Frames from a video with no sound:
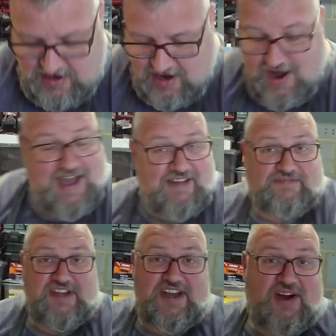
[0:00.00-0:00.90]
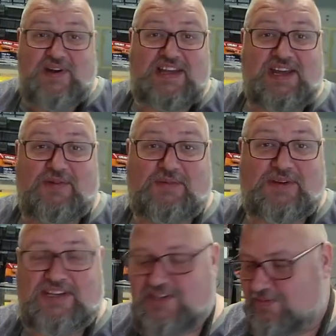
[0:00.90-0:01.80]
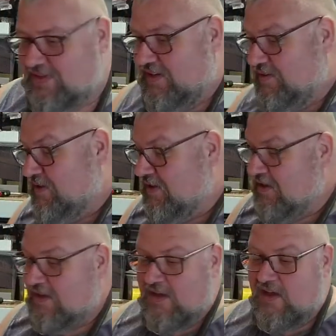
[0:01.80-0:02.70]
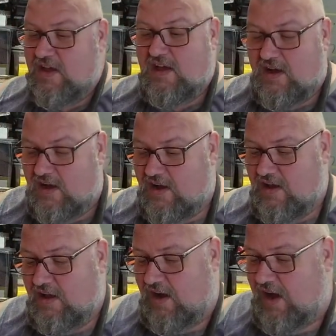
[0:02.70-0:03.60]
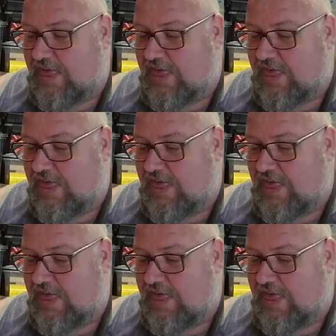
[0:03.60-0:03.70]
I have no idea what I'm going to do with it. I